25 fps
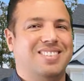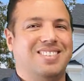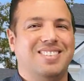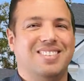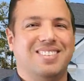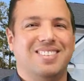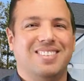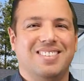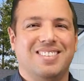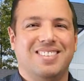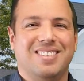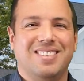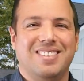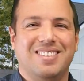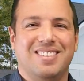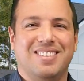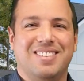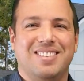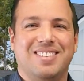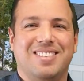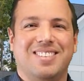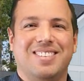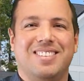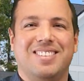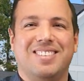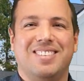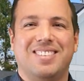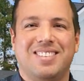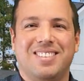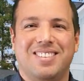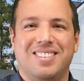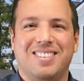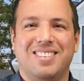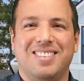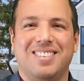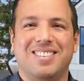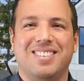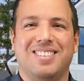
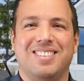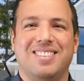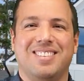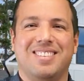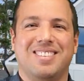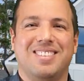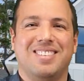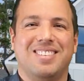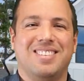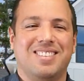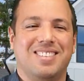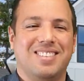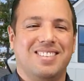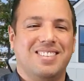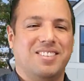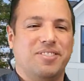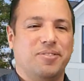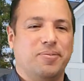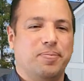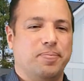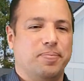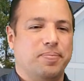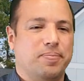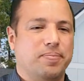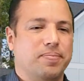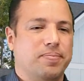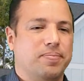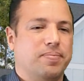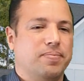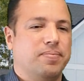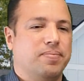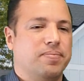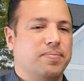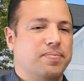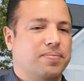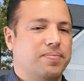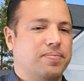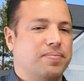
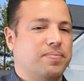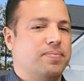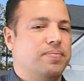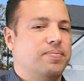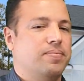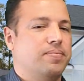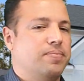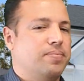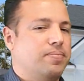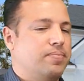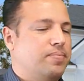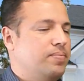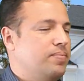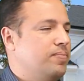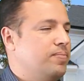This person isn't speaking.